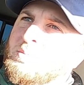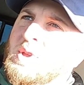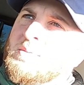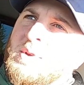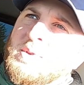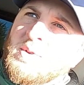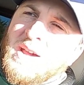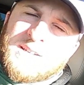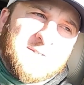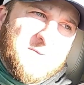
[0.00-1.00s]
BMW
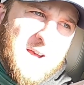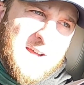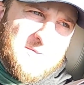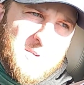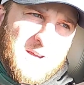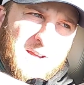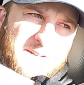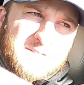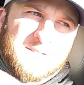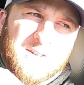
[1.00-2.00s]
X5
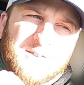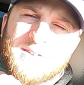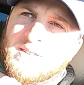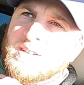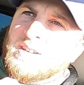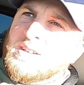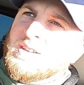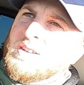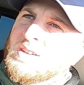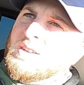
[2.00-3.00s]
behind us currently.
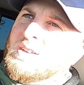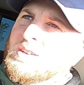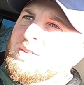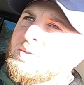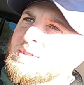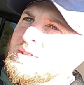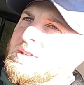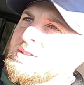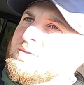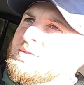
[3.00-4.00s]
One's a lease